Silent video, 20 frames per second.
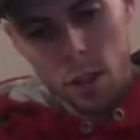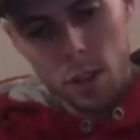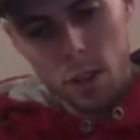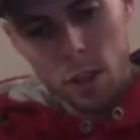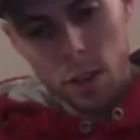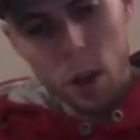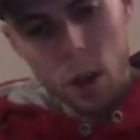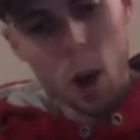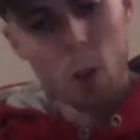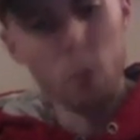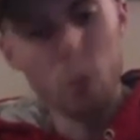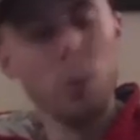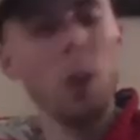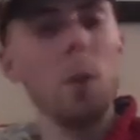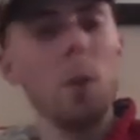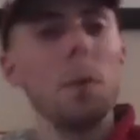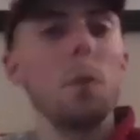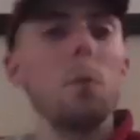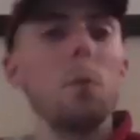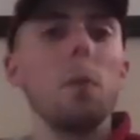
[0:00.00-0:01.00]
Oh,
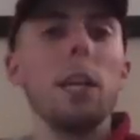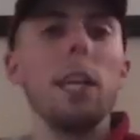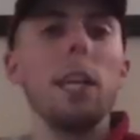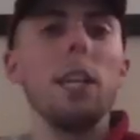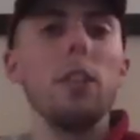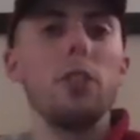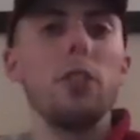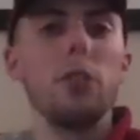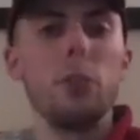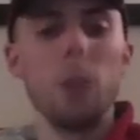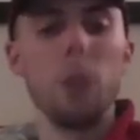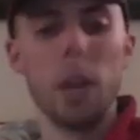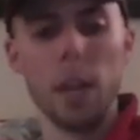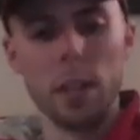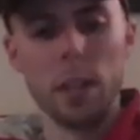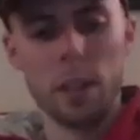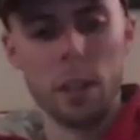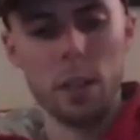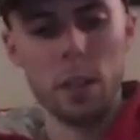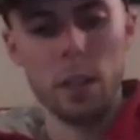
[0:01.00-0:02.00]
no, a Rage
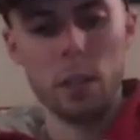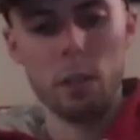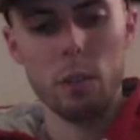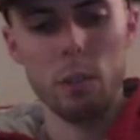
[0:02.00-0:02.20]
Drake.